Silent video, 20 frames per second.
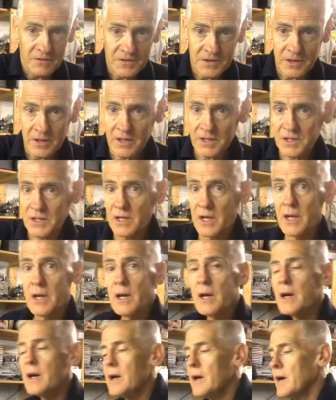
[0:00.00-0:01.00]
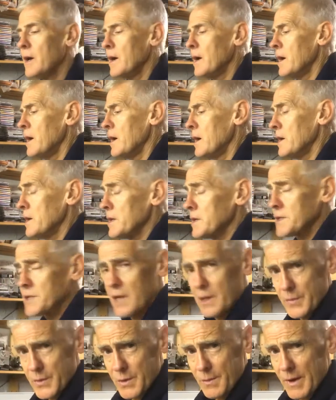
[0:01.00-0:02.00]
So that's
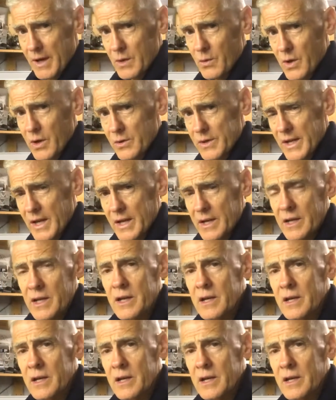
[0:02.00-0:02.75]
something you may well get